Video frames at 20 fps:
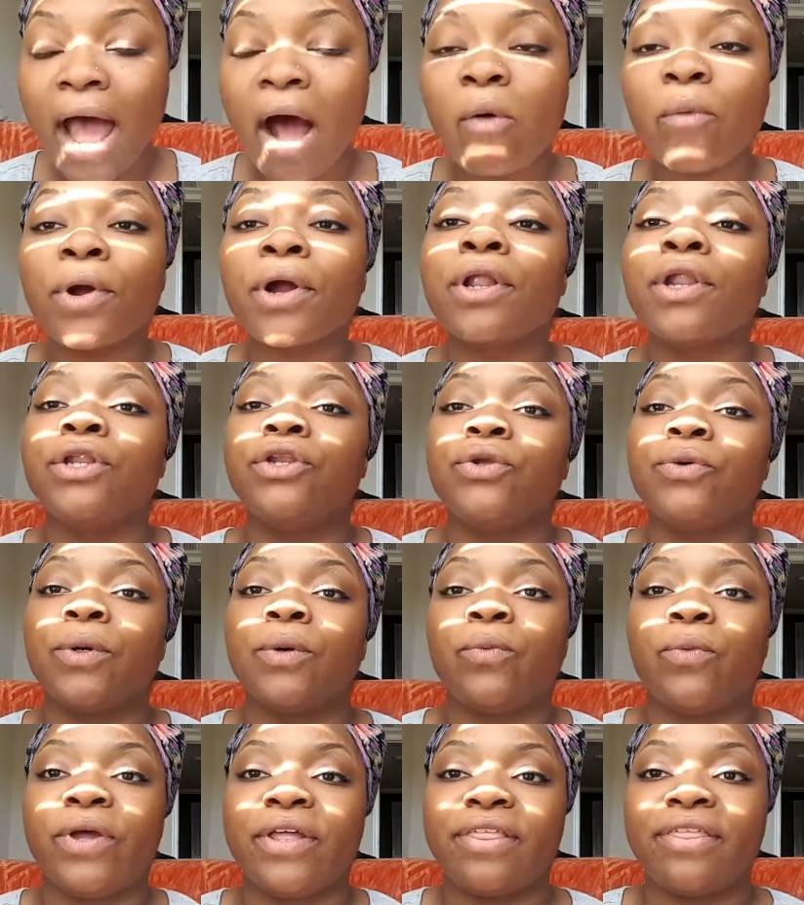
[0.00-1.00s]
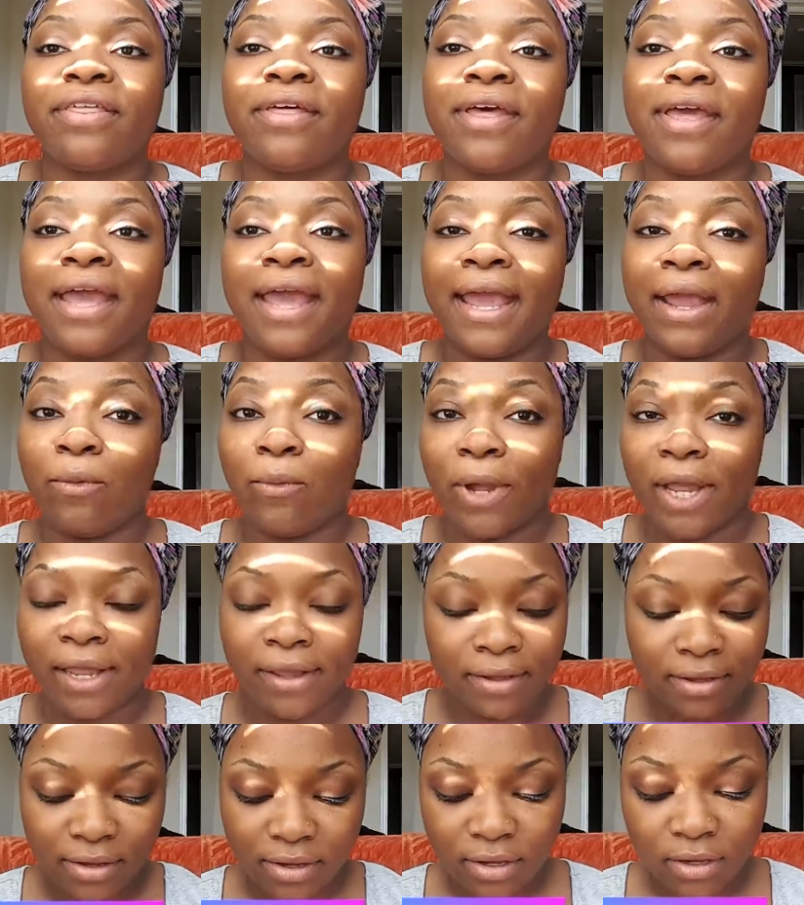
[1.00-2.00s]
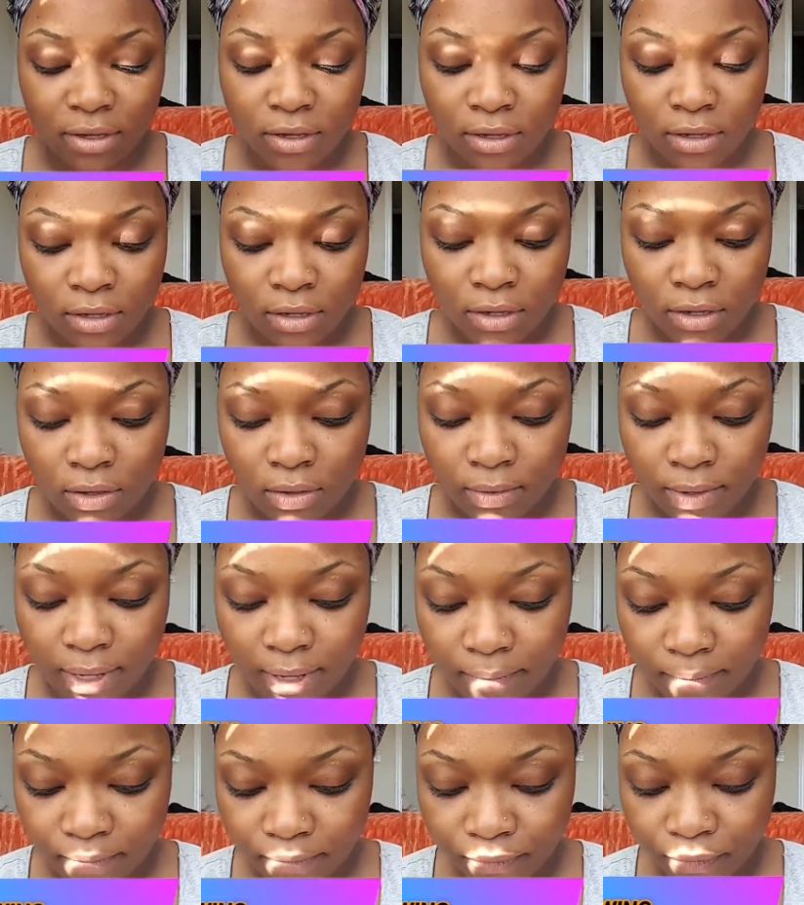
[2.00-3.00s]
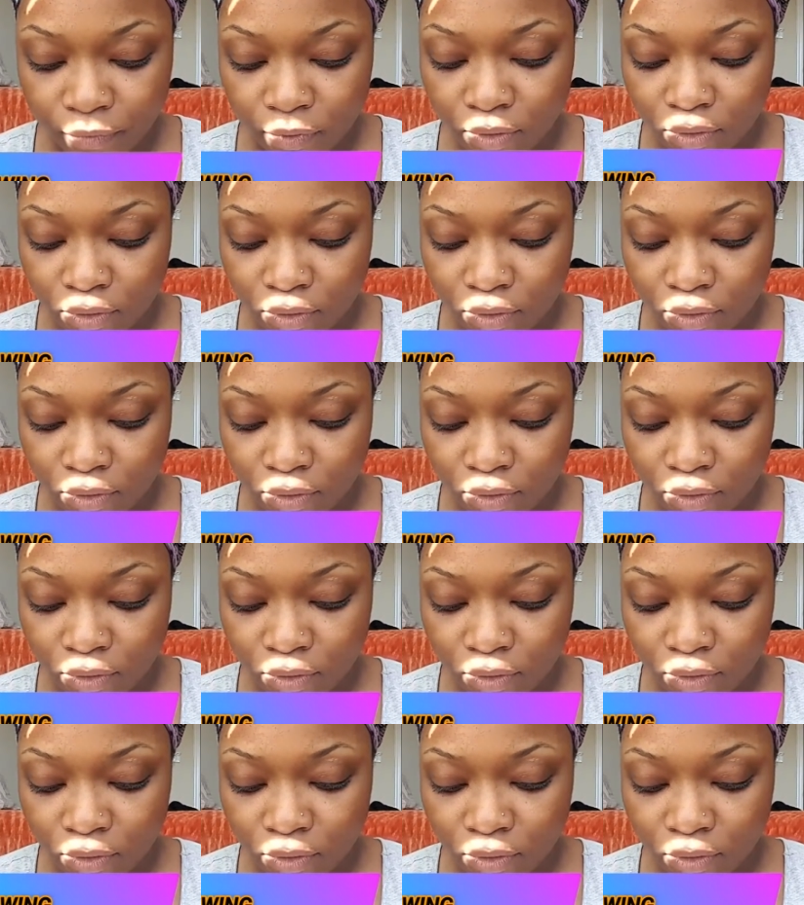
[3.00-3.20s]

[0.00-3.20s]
Now we're going to do it with a wing, okay?